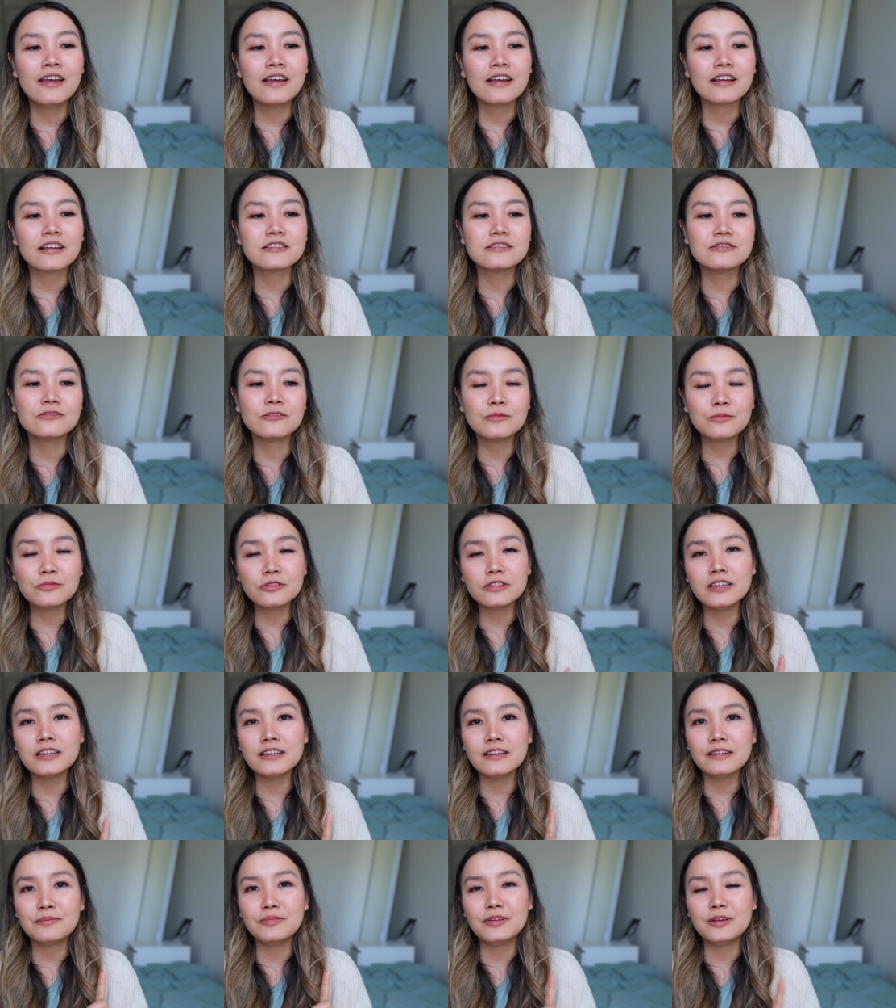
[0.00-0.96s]
because
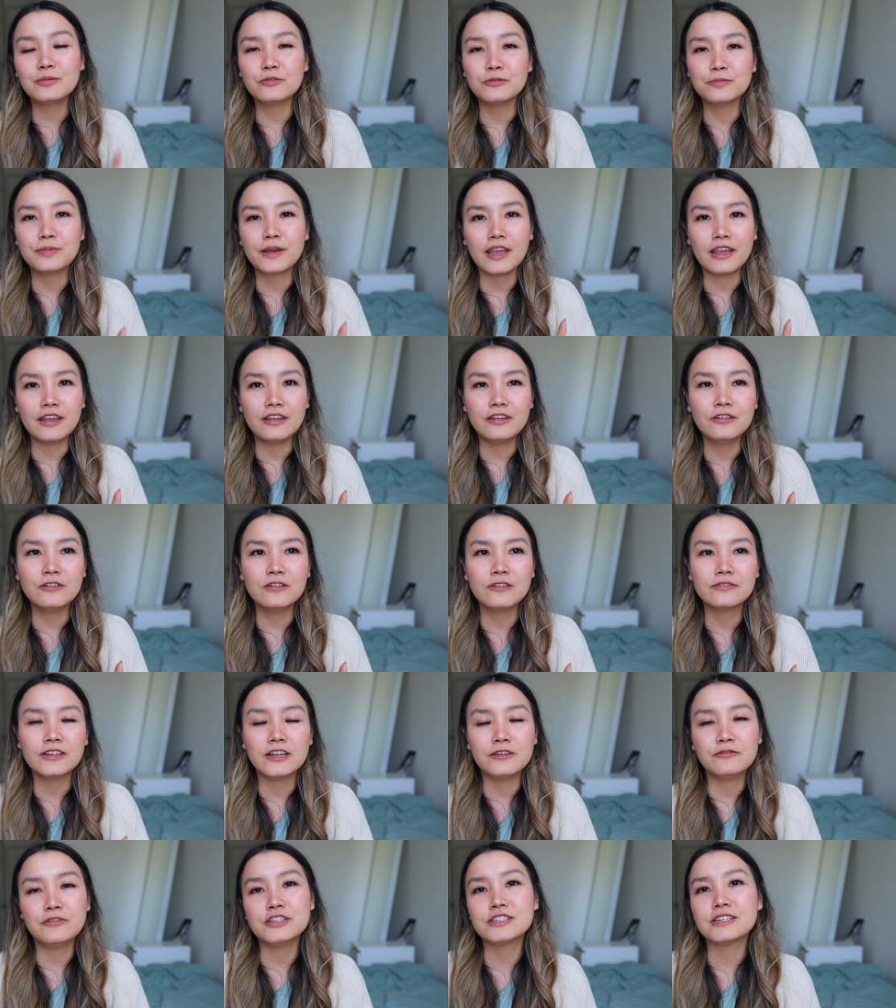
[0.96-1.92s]
normally people pay you if
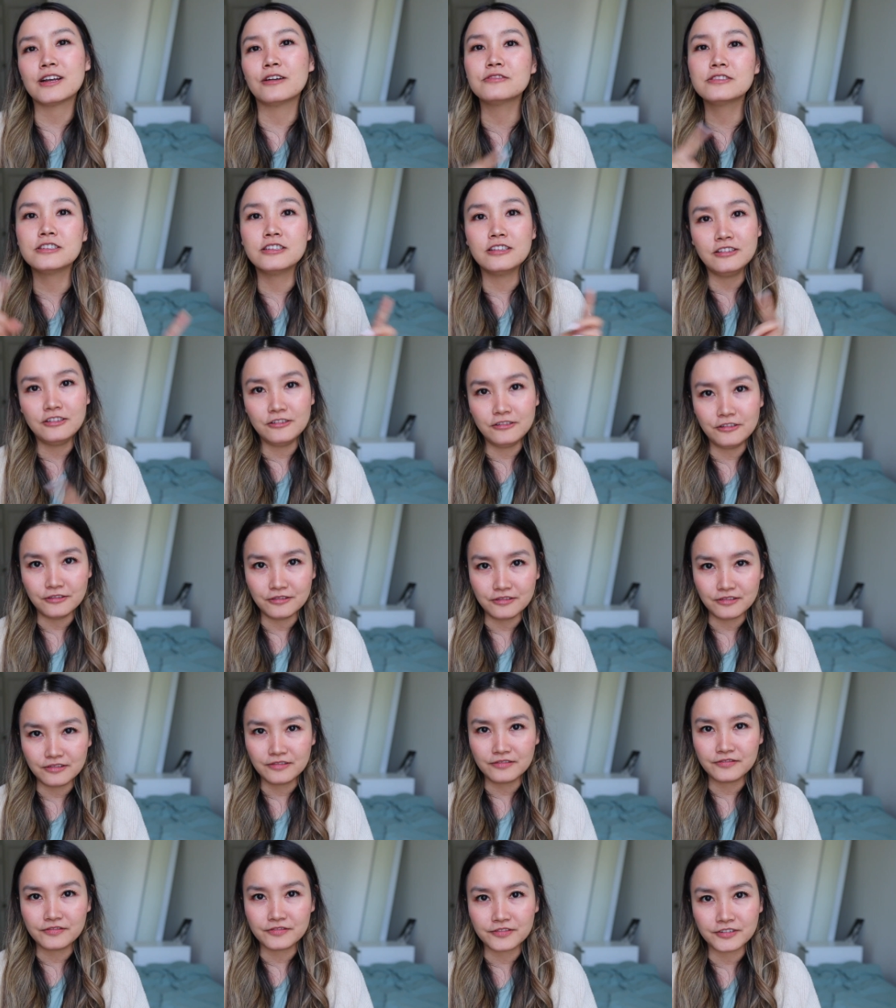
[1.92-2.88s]
they reach out to
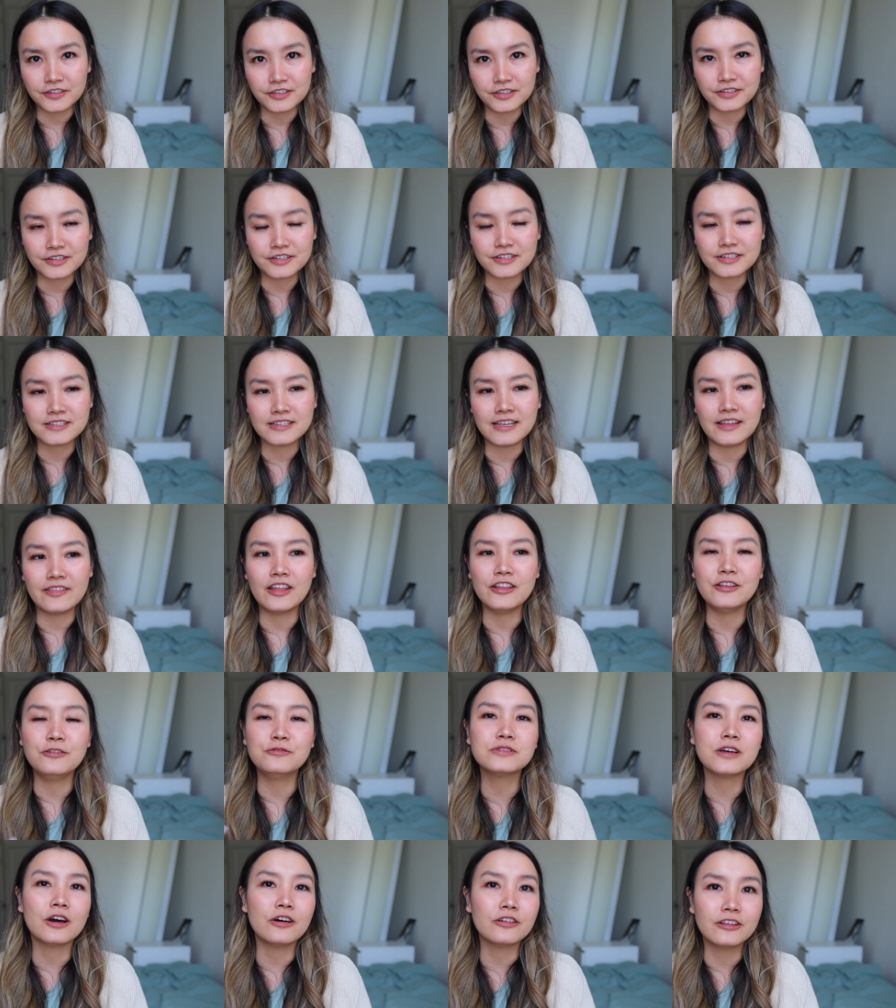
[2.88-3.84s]
you first and then
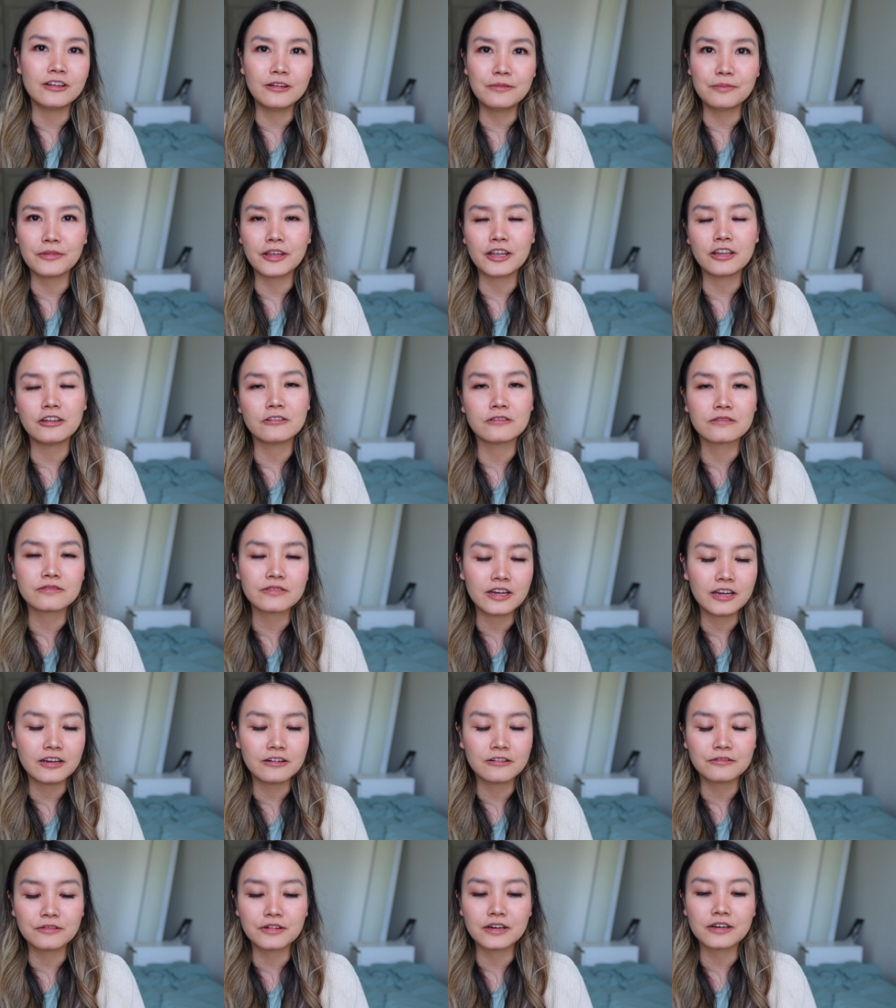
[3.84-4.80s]
you tell them like your
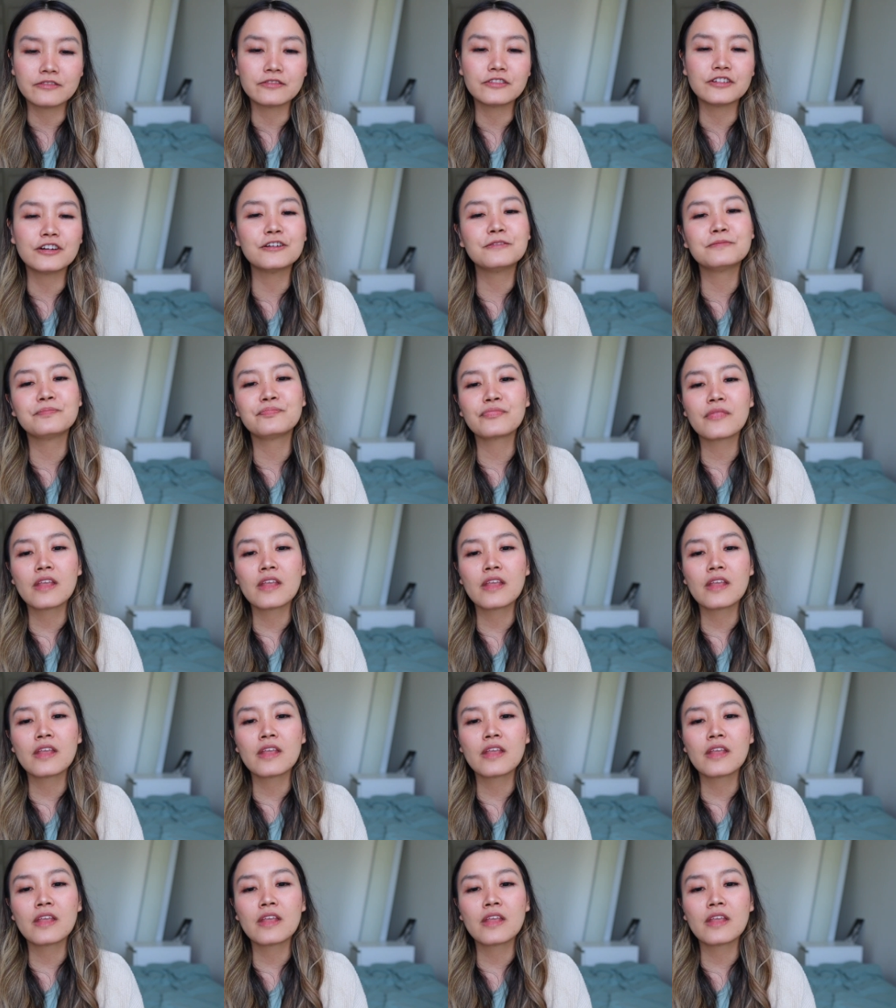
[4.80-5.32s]
rate or whatever.